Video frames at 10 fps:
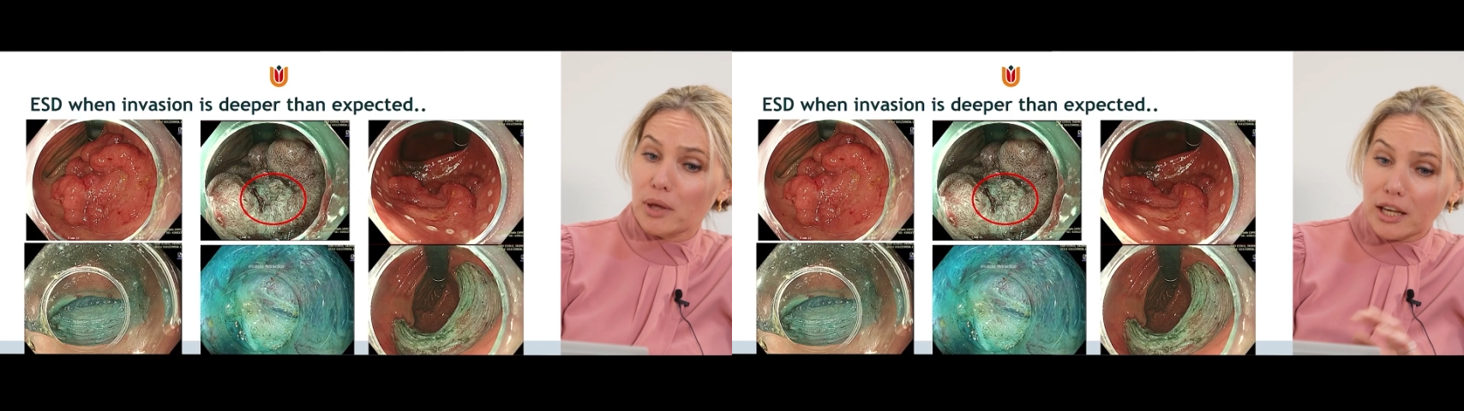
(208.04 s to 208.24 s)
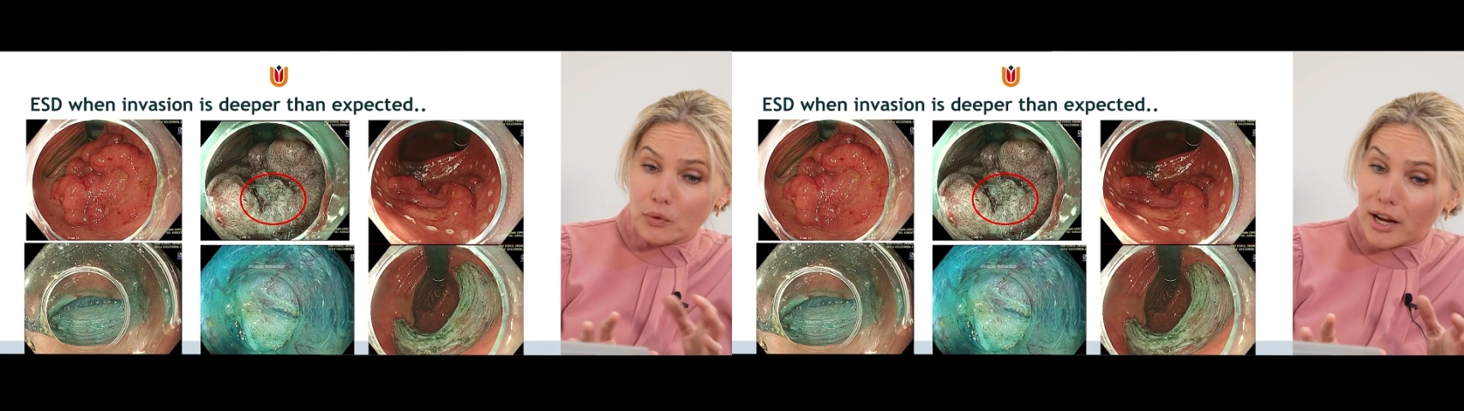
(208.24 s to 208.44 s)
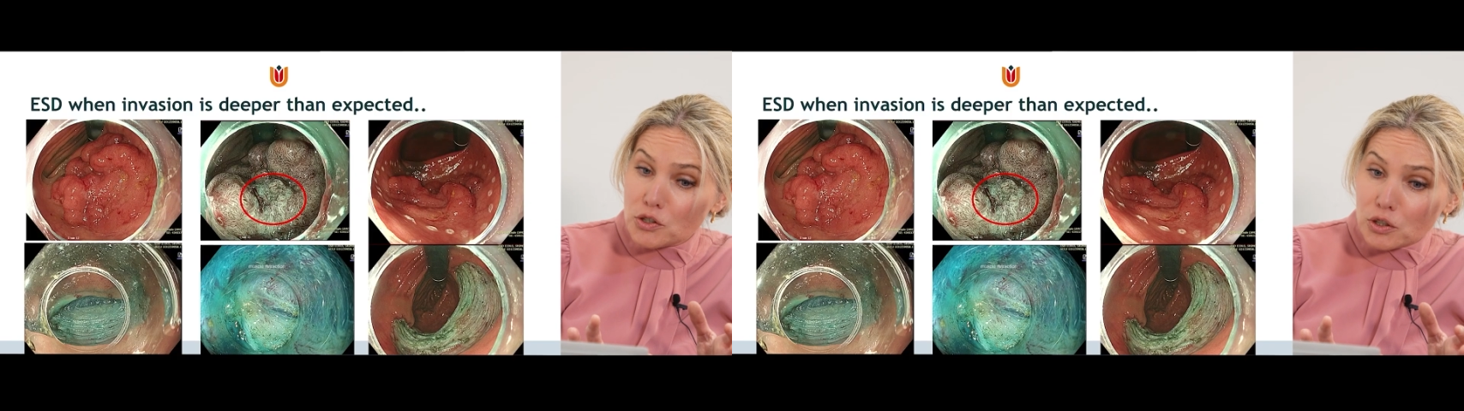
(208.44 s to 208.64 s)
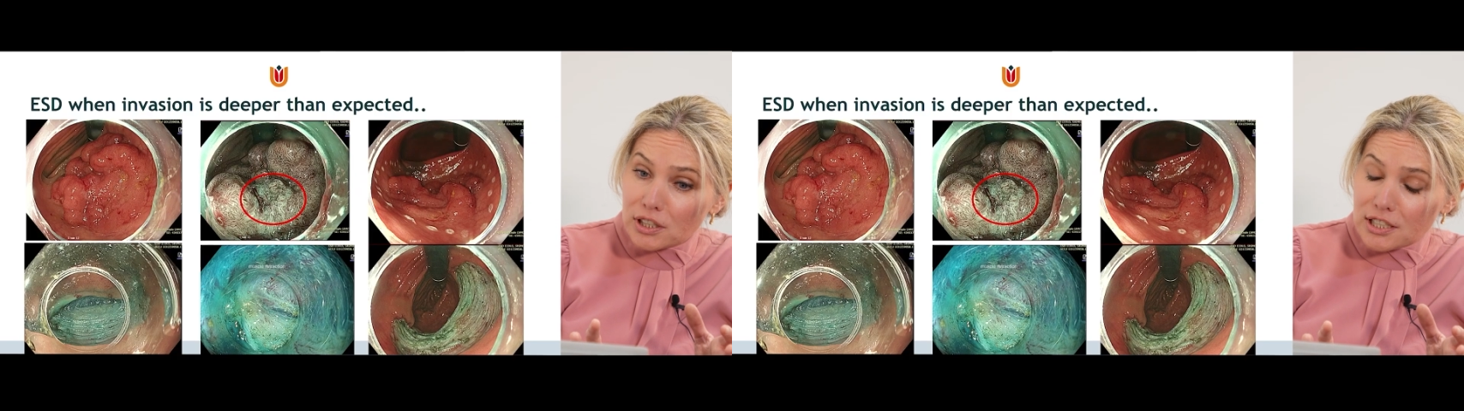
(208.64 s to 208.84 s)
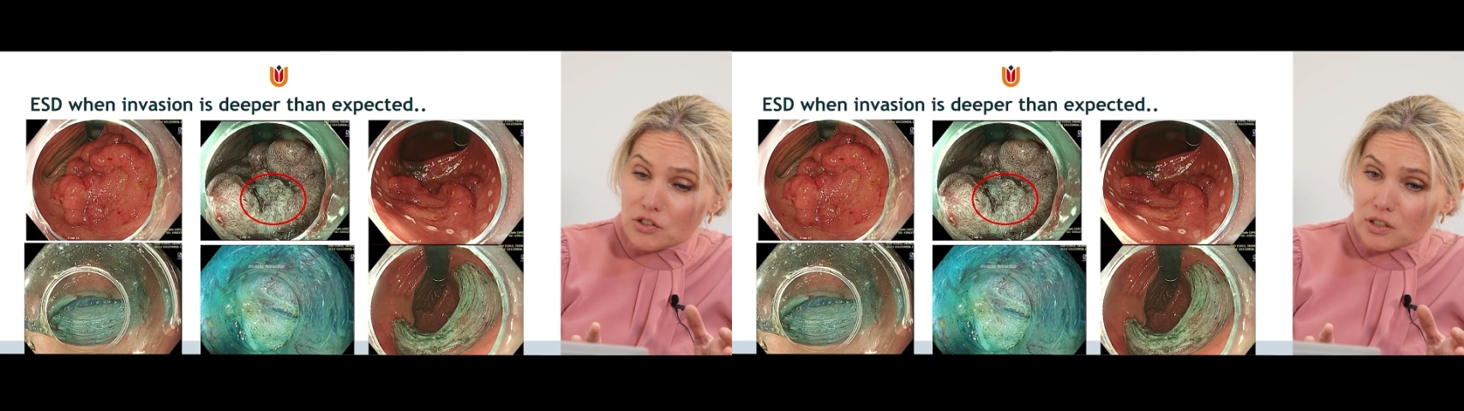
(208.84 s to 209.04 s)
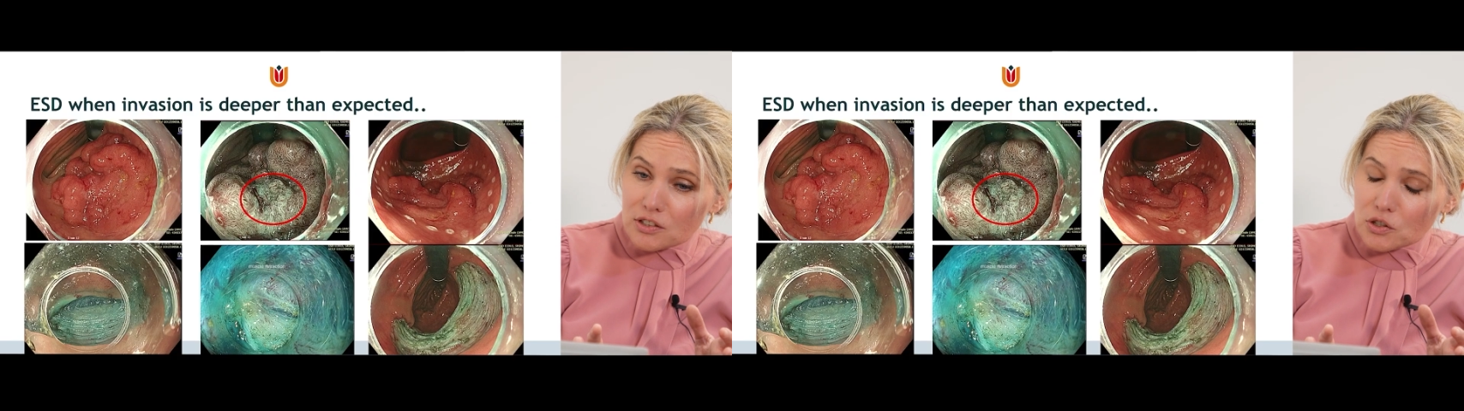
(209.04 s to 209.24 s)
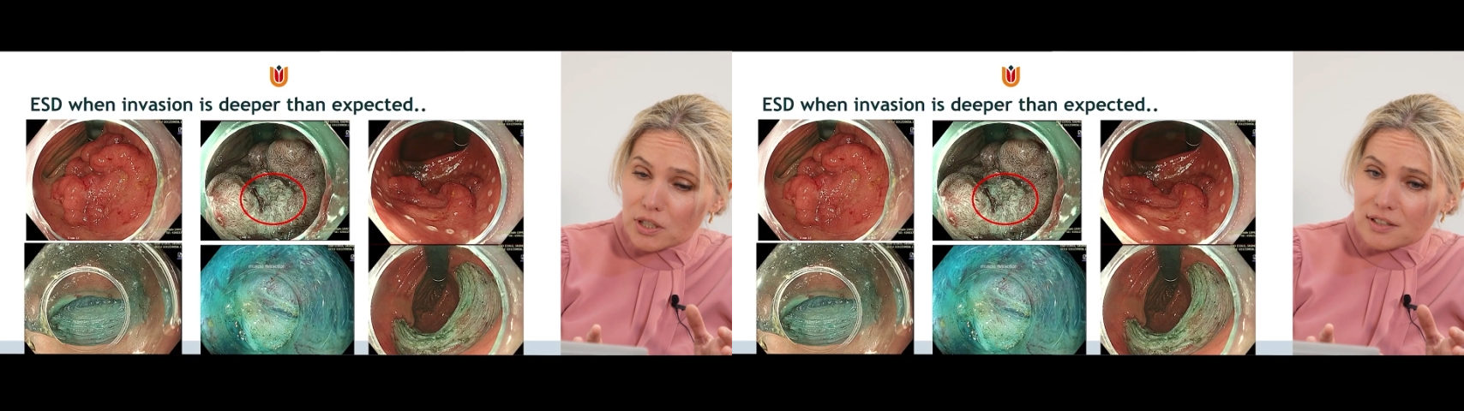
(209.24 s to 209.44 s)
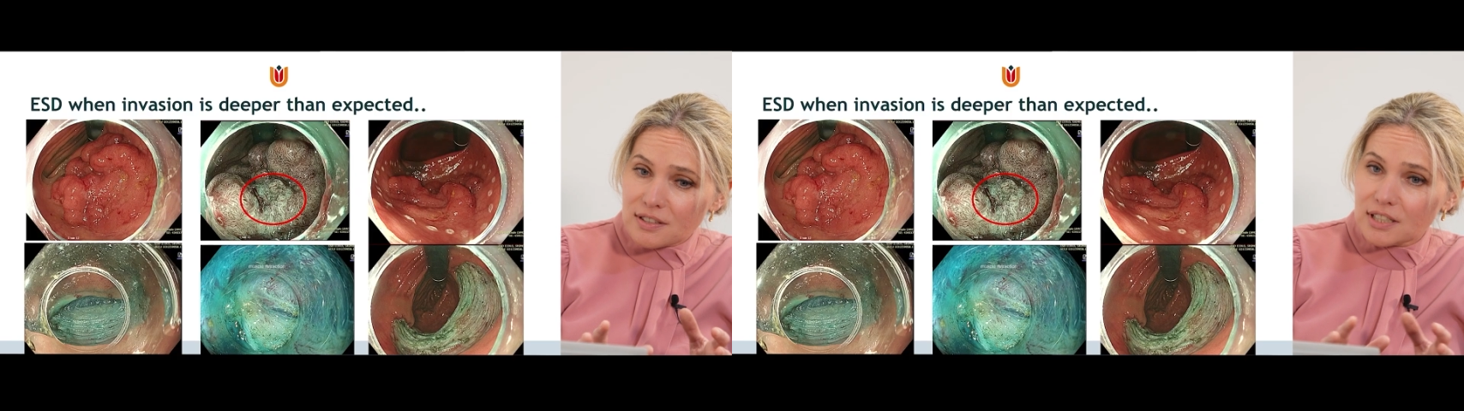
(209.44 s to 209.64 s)
big granular lesion, as you
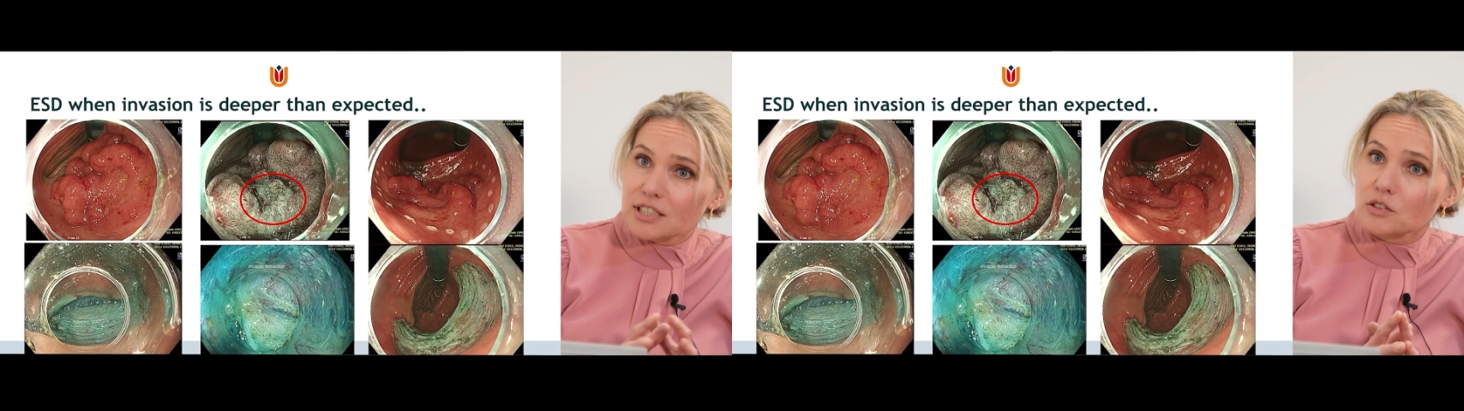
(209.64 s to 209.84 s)
can see.